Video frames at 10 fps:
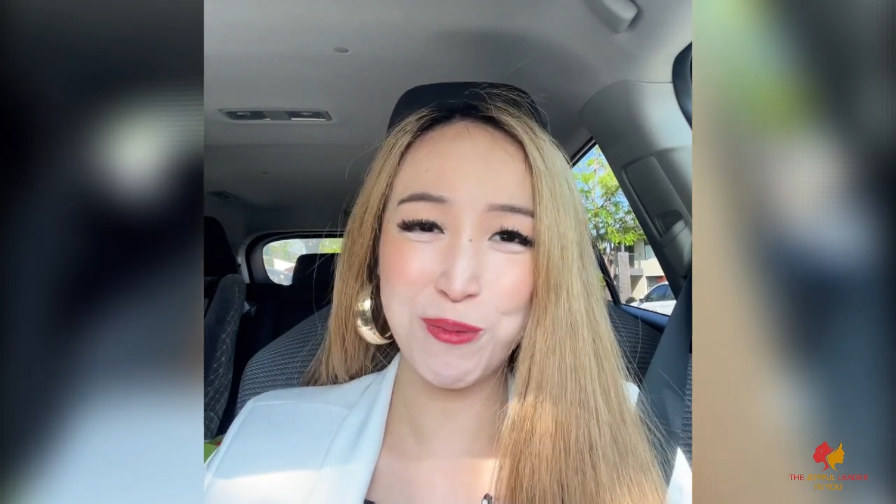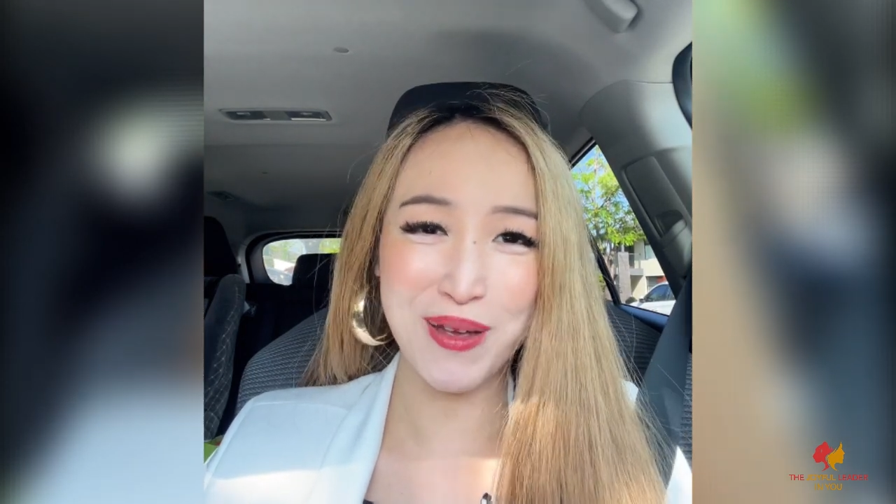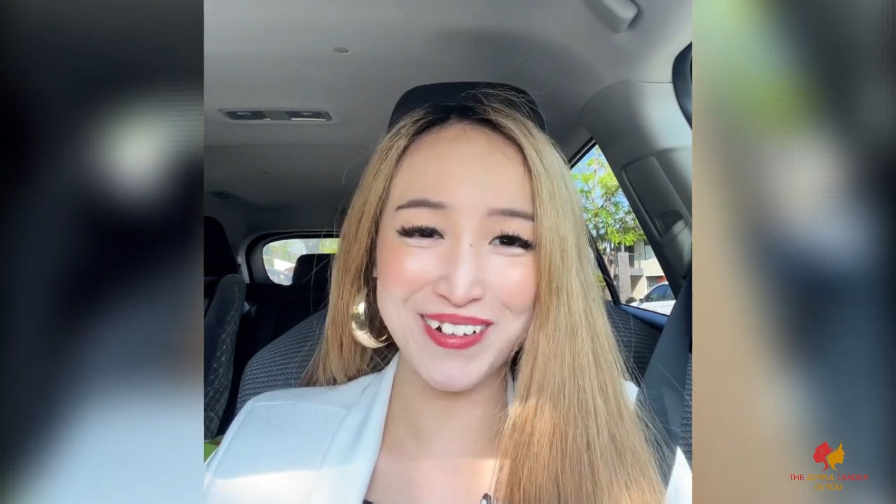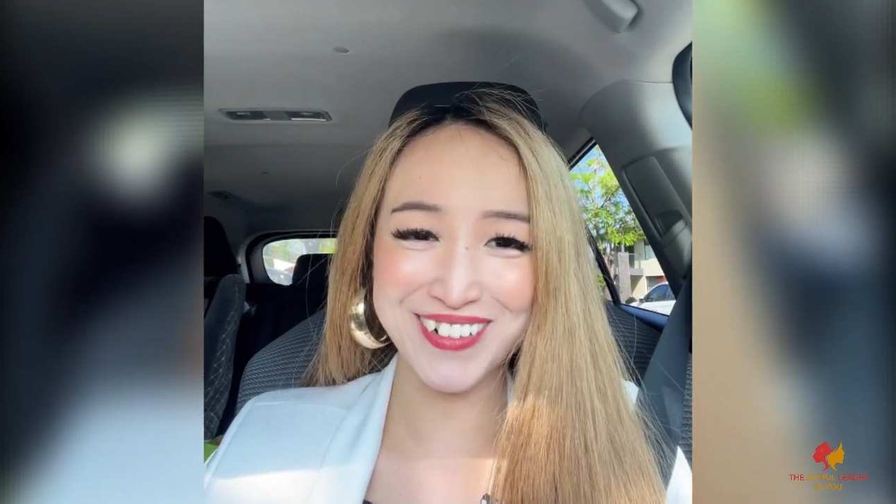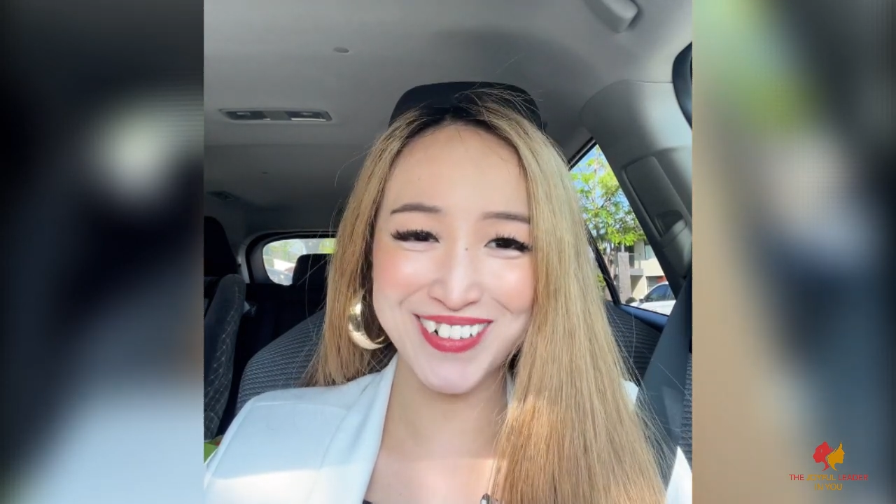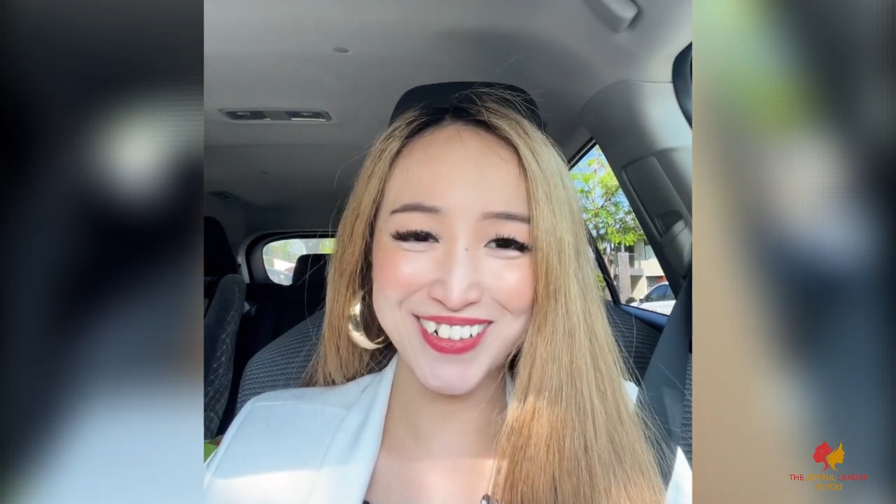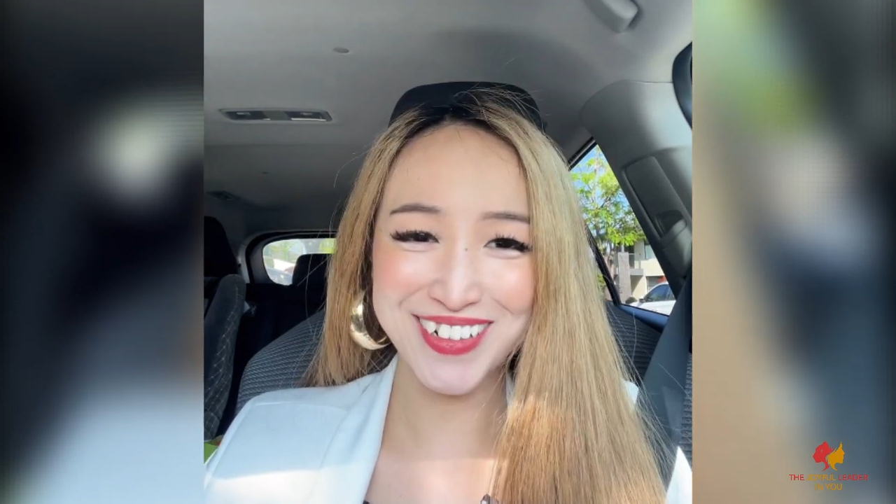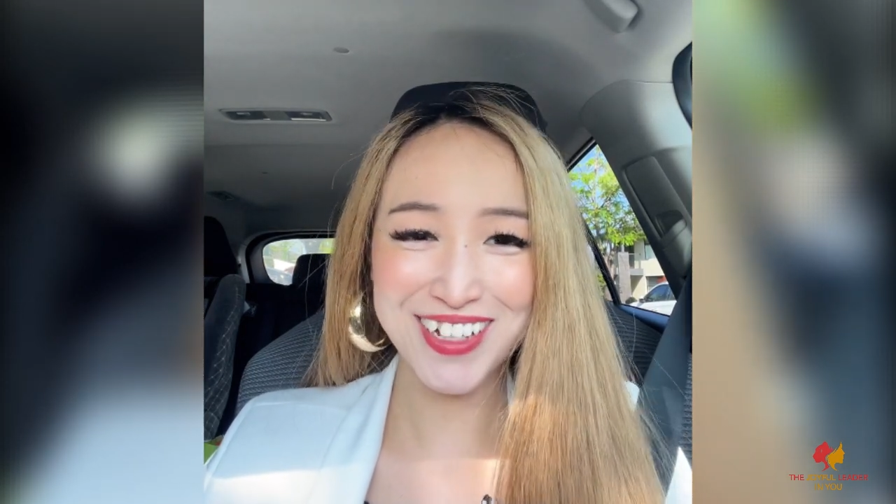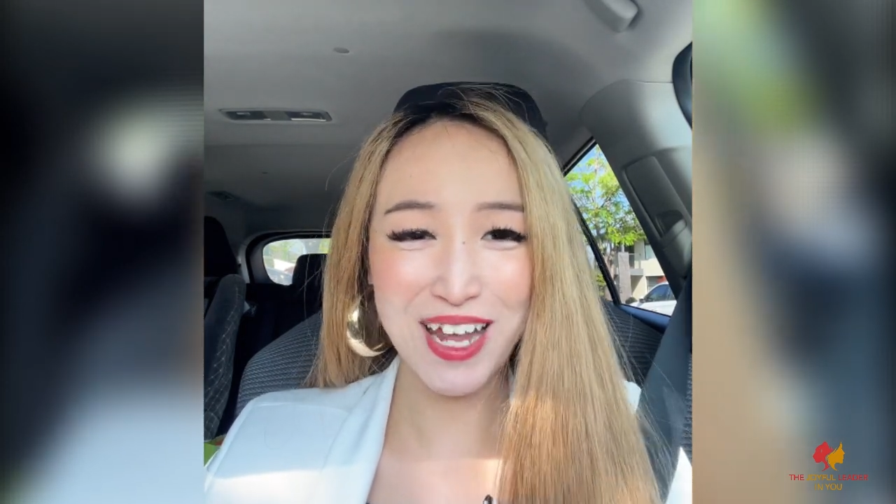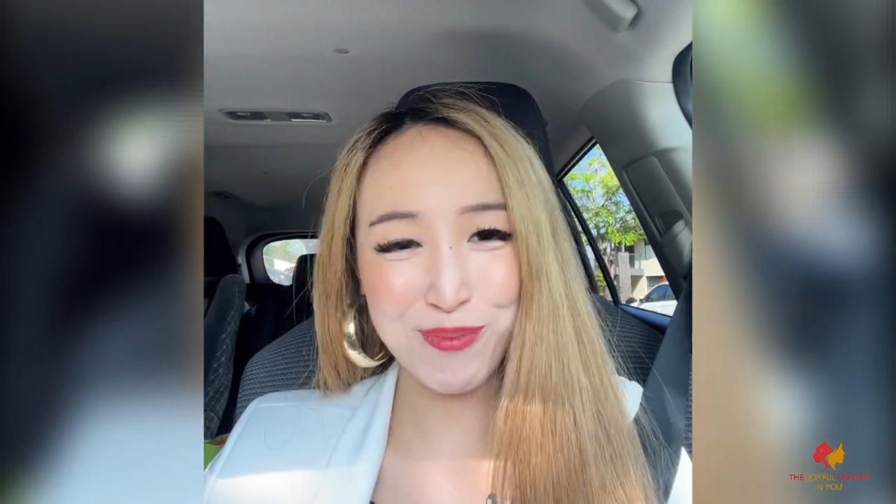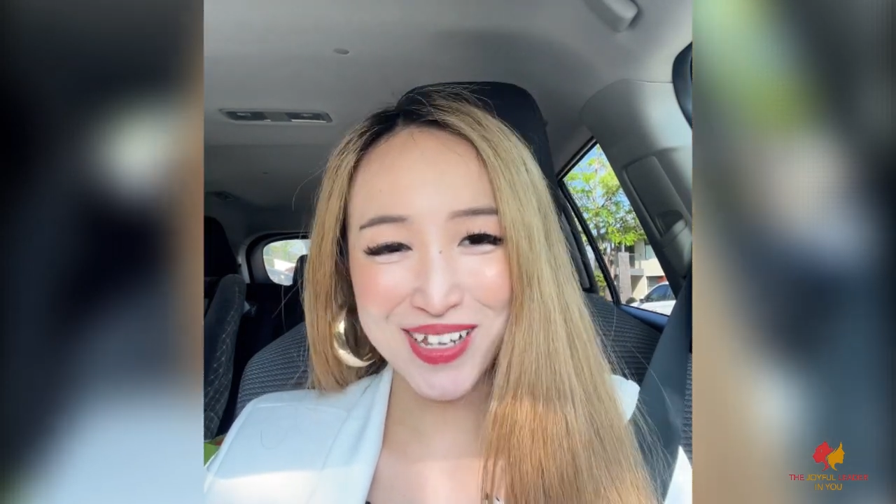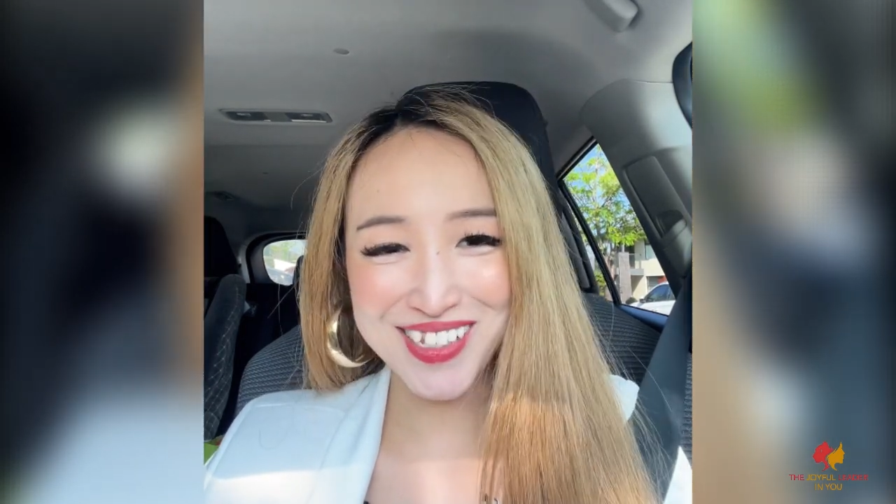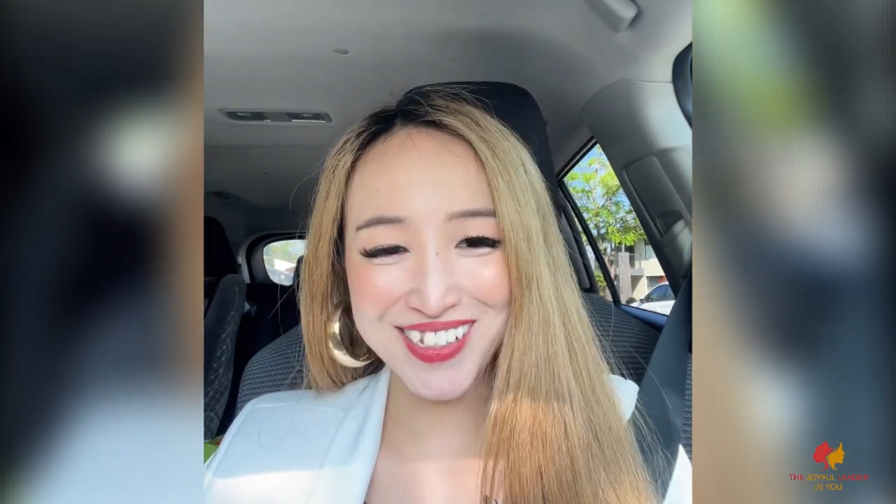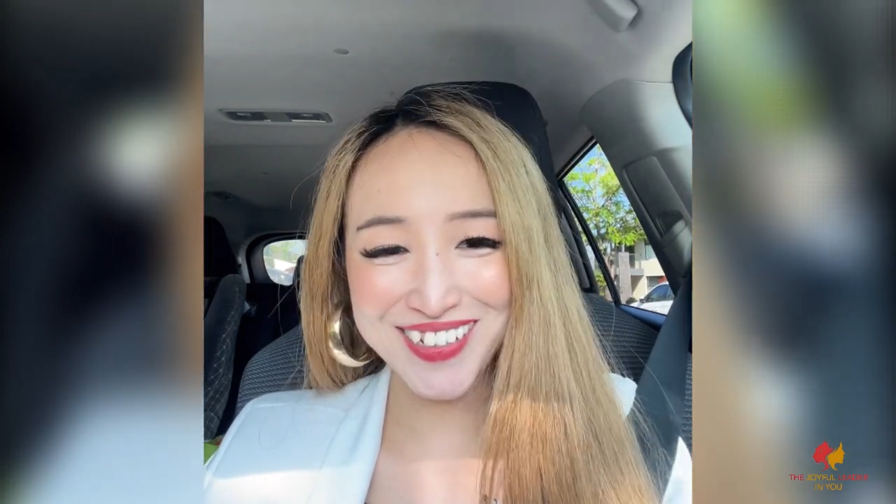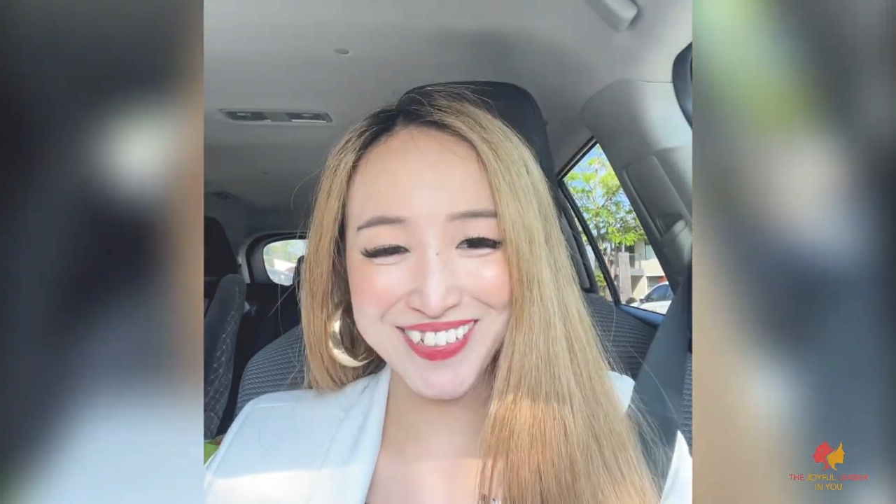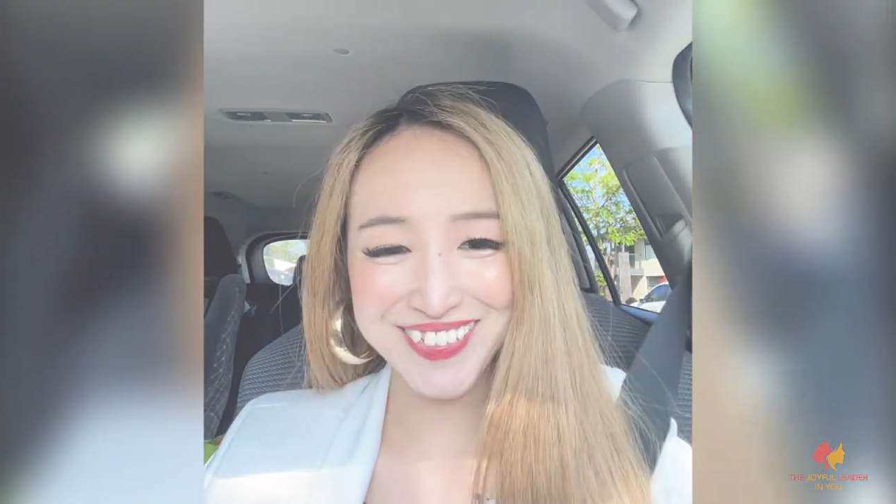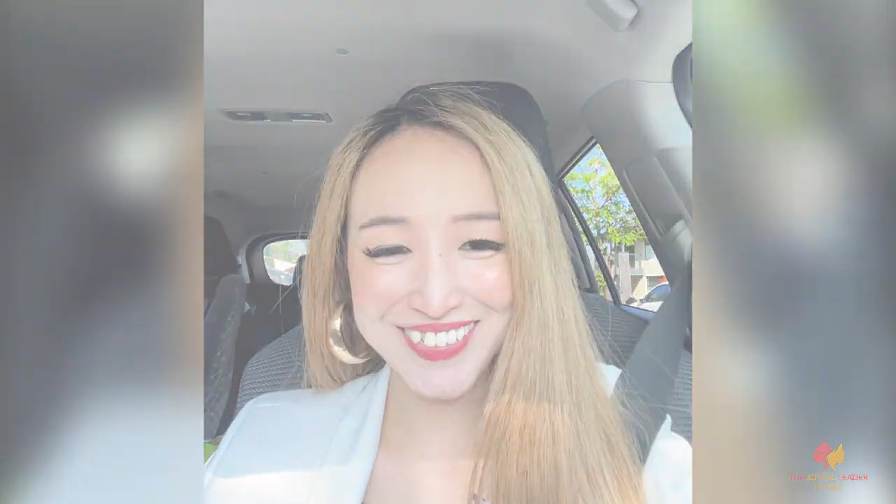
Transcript: better. God bless you.